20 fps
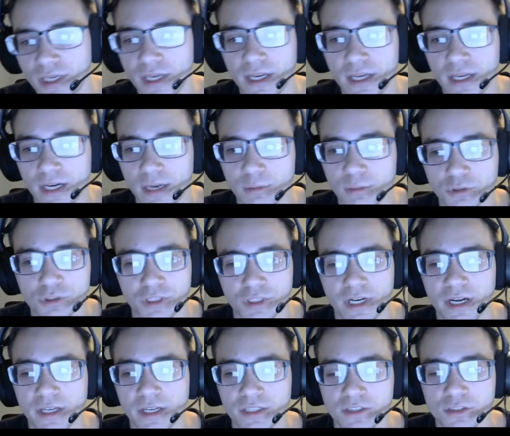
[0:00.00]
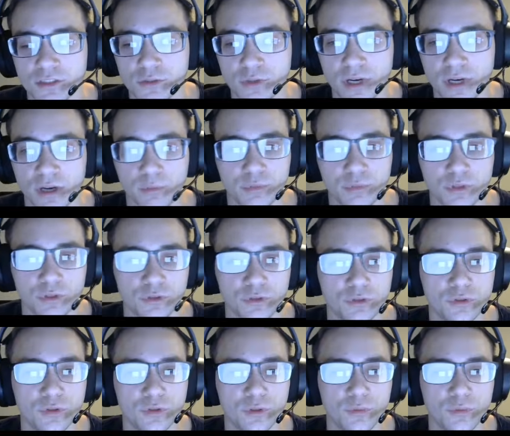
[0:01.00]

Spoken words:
and I will try to help you